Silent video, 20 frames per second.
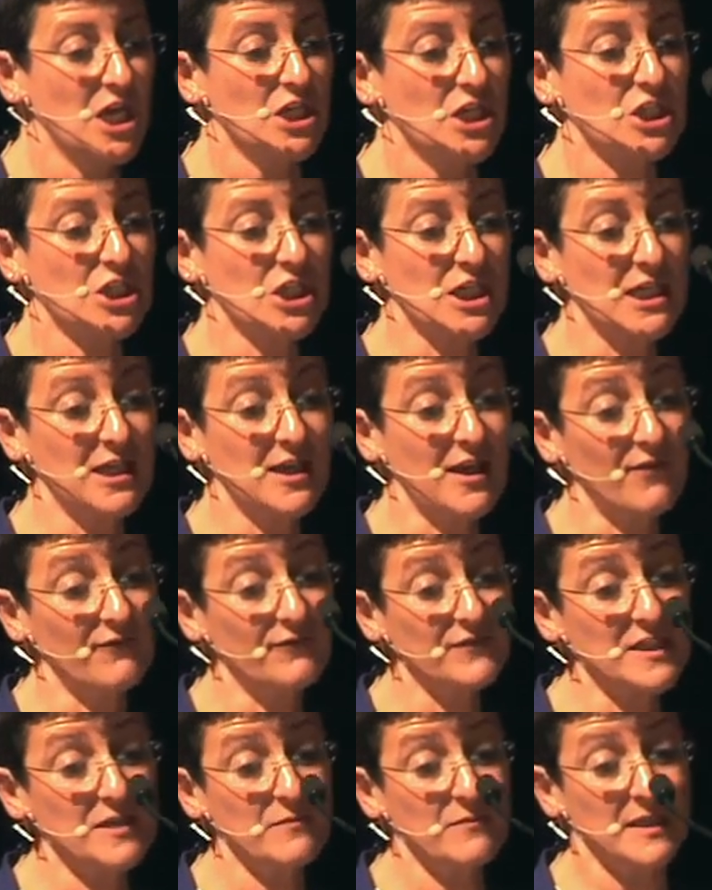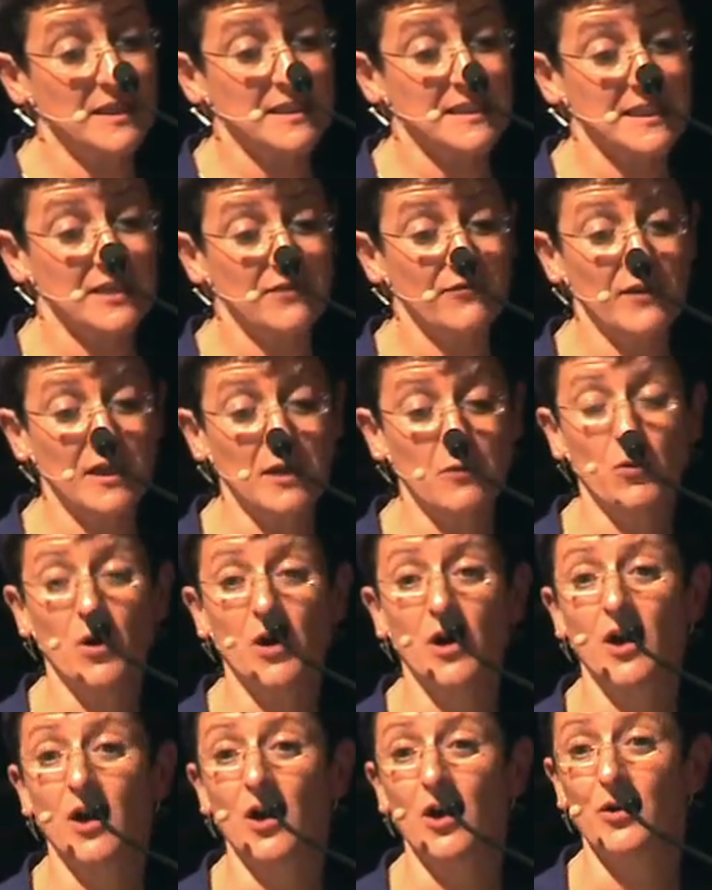She loved him as if he
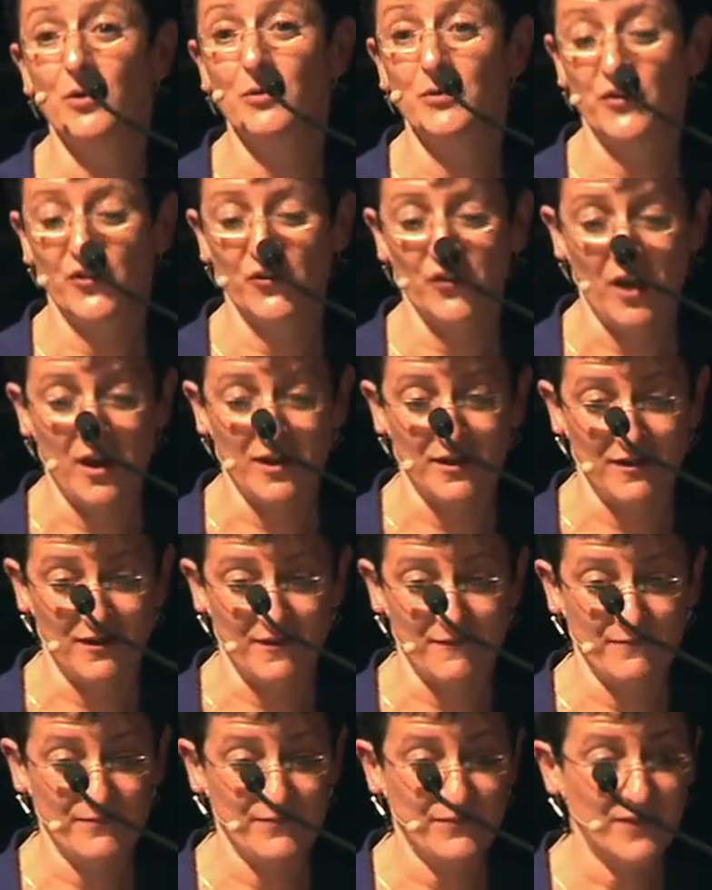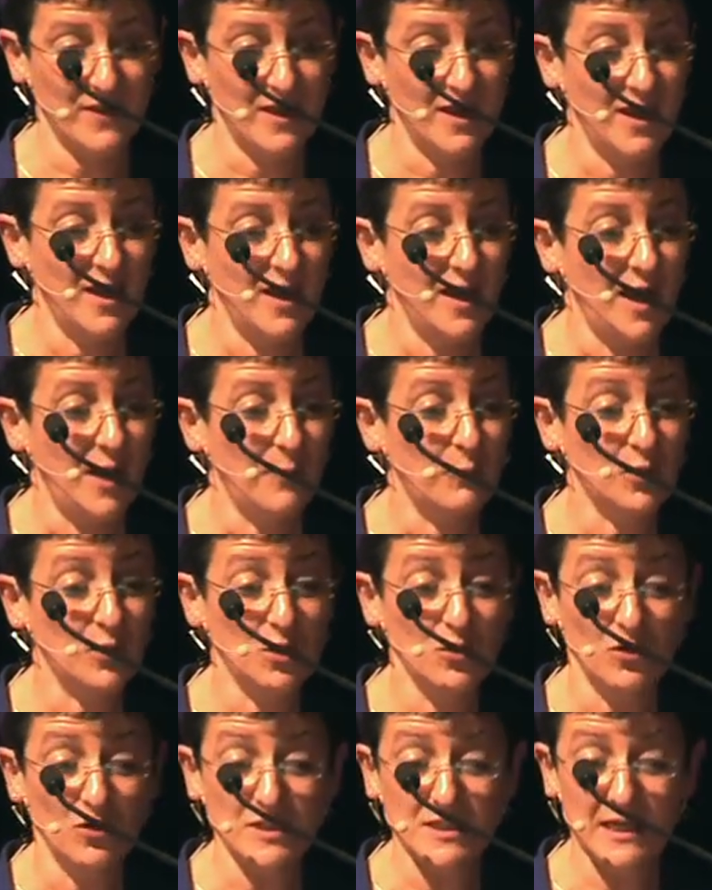were her own son and would
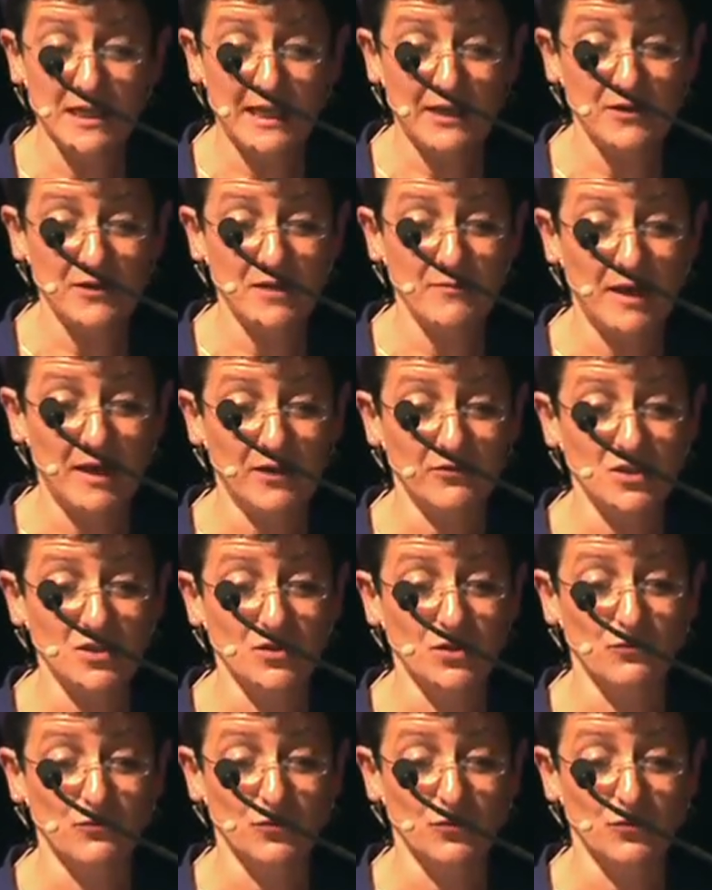not allow him out of the